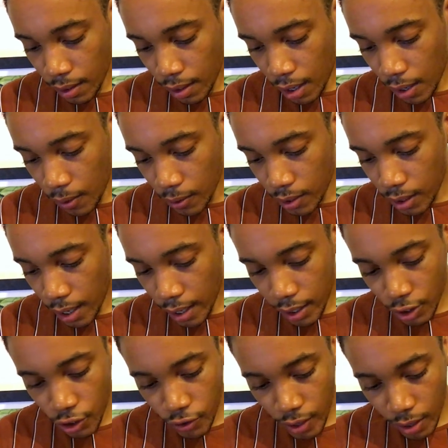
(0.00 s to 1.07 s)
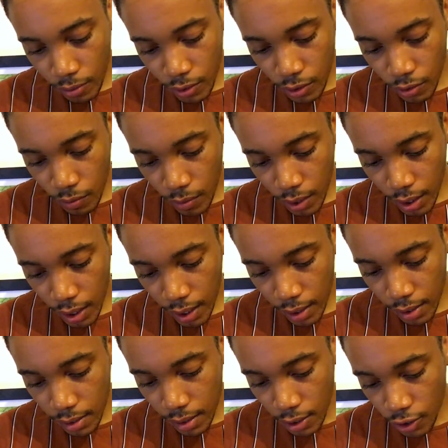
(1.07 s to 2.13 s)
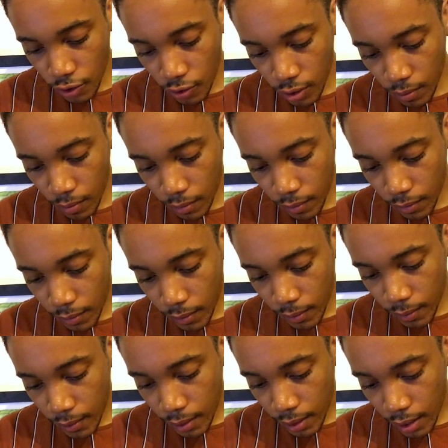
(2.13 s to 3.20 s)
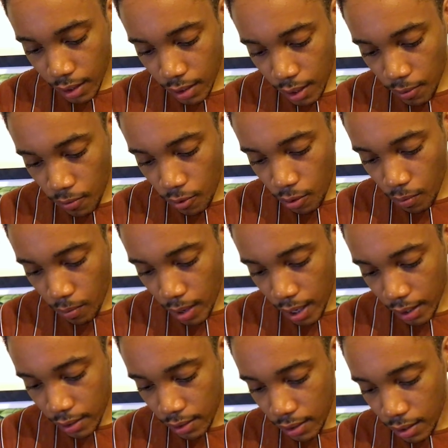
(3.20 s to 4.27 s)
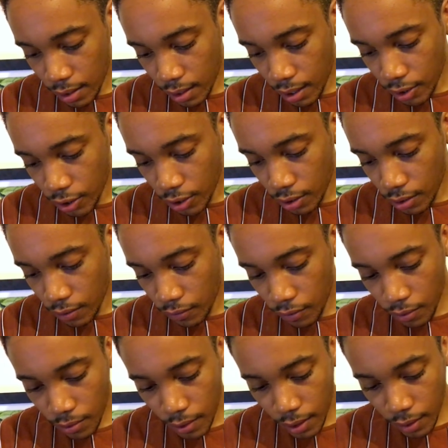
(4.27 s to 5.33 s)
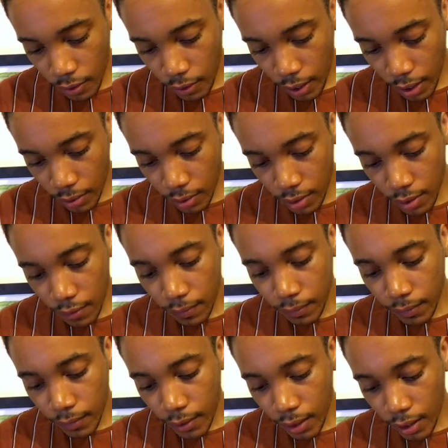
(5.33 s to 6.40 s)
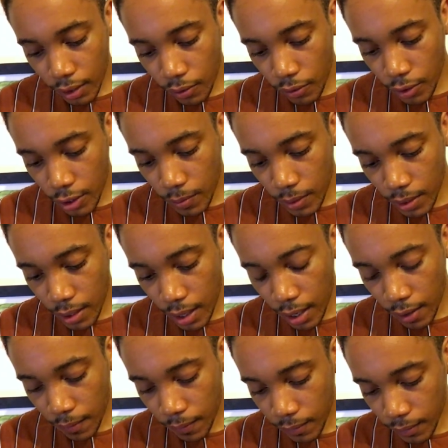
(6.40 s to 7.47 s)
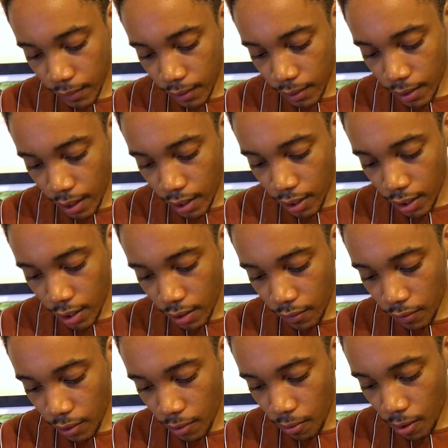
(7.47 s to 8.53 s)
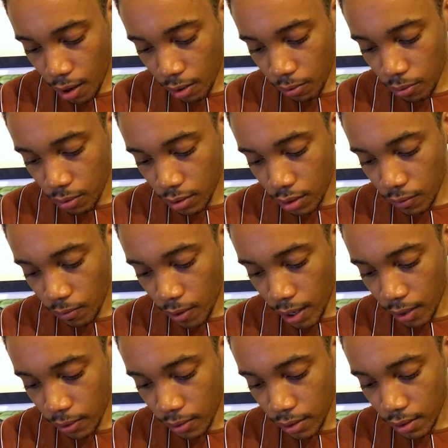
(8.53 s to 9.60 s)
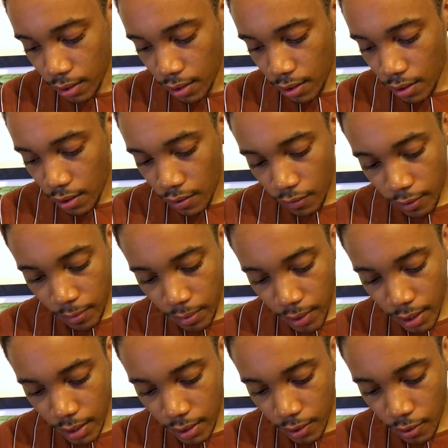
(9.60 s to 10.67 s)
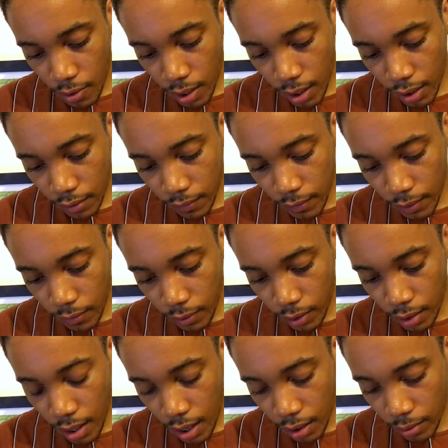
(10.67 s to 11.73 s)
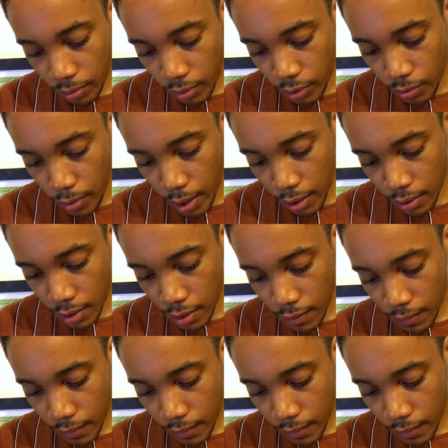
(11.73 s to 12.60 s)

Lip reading: I was like a trout swimming against the stream as I walked back to the lodgings through the crowds on the Christmas Day. I yearned for the wild woods of Wales, for peace and quiet, for lark and bluebells.